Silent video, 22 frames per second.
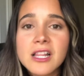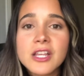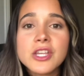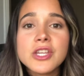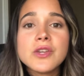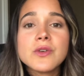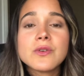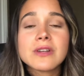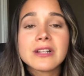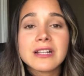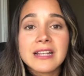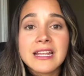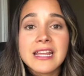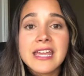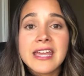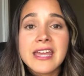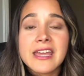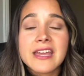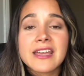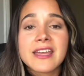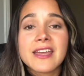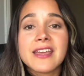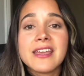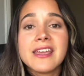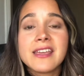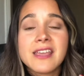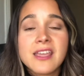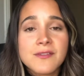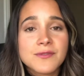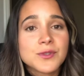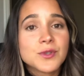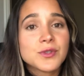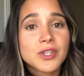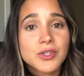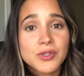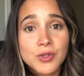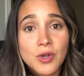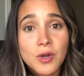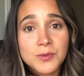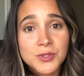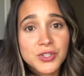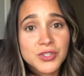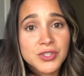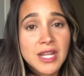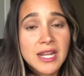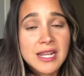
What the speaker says: you click, it gives you the two options that